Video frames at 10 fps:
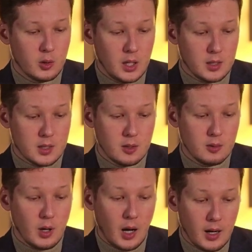Okay,
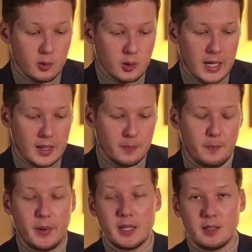so how you
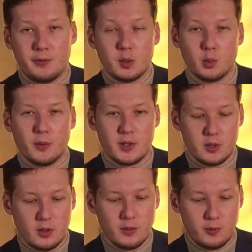can benefit with
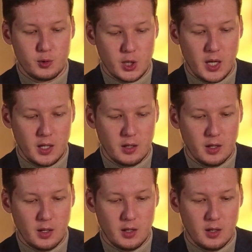the Drill4J
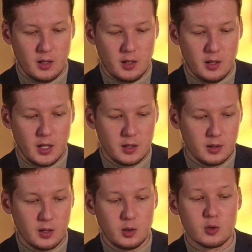
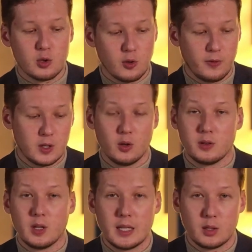and usage of it
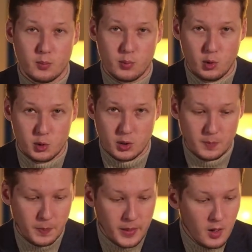at your project?